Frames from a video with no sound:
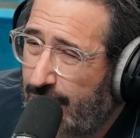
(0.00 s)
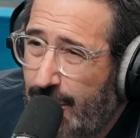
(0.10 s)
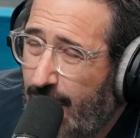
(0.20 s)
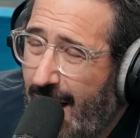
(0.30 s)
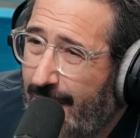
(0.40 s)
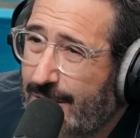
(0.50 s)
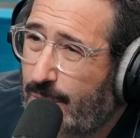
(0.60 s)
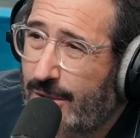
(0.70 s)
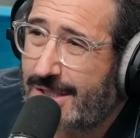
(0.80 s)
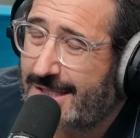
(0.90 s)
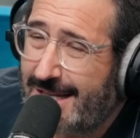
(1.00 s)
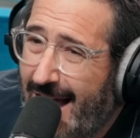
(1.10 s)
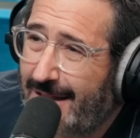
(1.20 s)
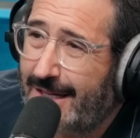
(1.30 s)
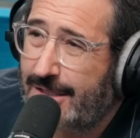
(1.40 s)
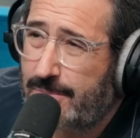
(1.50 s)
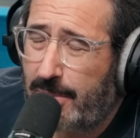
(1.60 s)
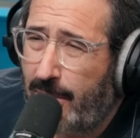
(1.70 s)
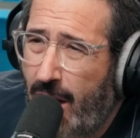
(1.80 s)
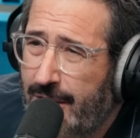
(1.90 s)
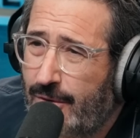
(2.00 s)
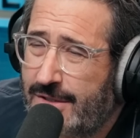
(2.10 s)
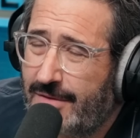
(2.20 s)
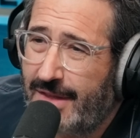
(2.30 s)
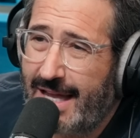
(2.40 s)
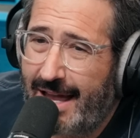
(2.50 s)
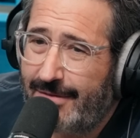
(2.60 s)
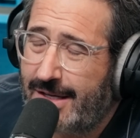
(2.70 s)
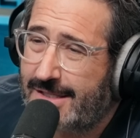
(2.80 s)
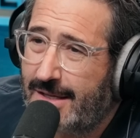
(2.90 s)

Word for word: Do you know how this works? It's not like it's preponderance of the evidence.